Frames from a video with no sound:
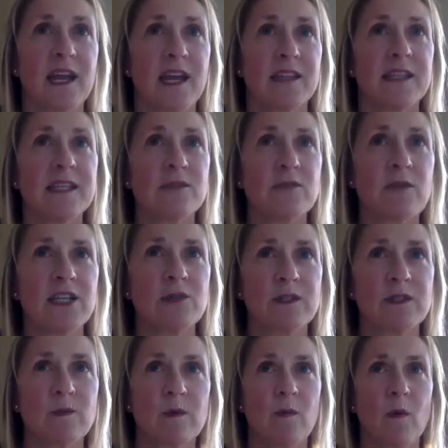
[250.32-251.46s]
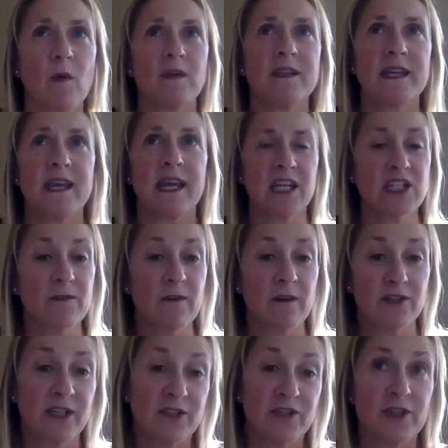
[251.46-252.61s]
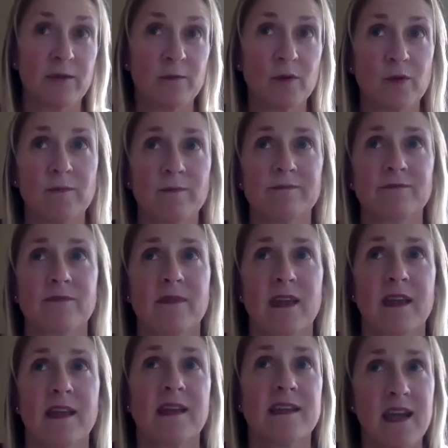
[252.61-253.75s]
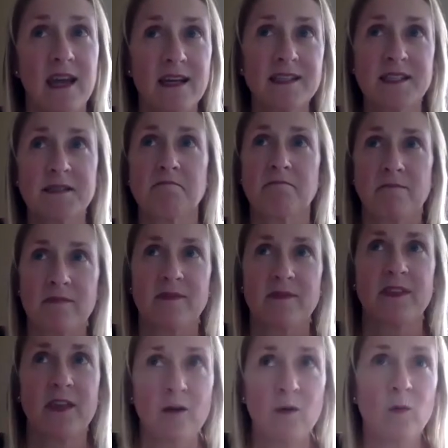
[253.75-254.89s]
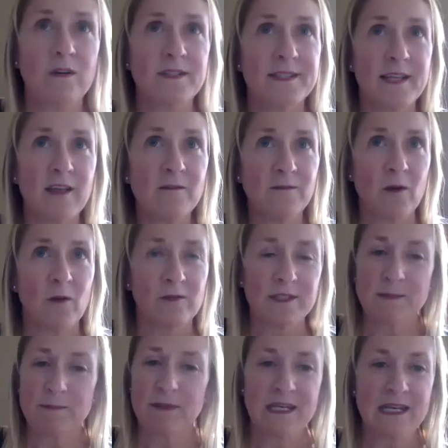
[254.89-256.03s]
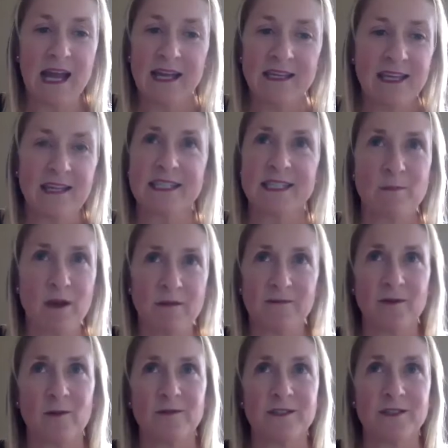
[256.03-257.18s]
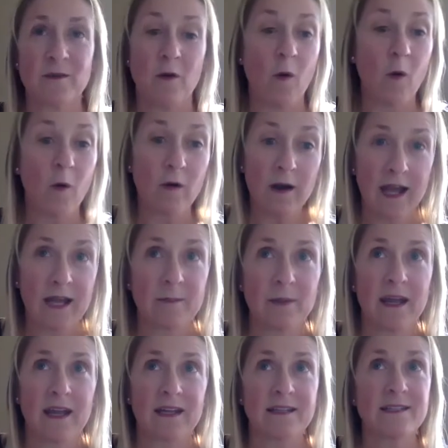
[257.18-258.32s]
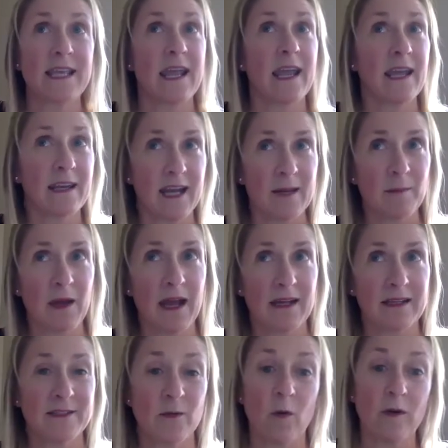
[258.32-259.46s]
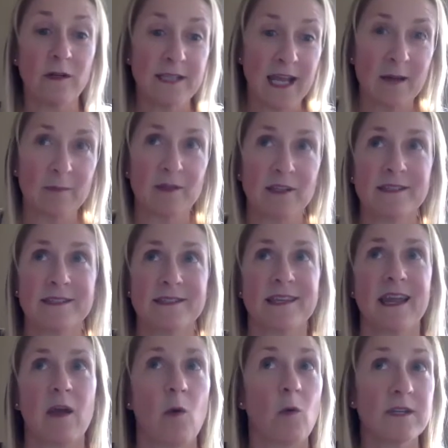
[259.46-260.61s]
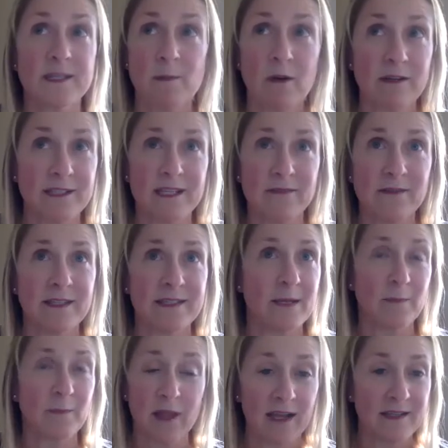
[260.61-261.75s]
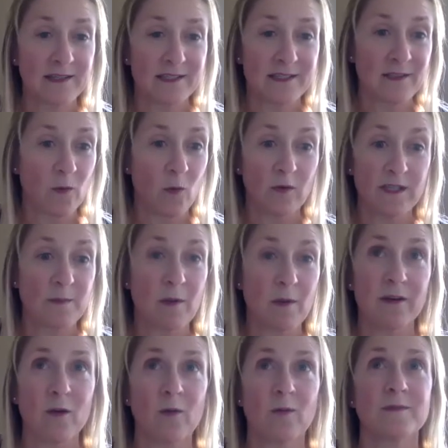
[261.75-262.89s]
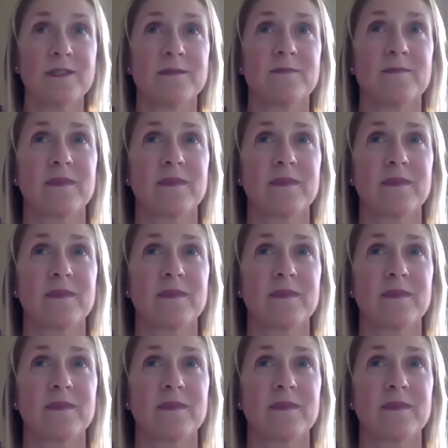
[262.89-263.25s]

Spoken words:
These graduates were born in the age of our digital boom. Yes, there were cell phones, but not yet smartphones, or iPads and iPods, or tablets, or smart TVs and appliances, or smart homes.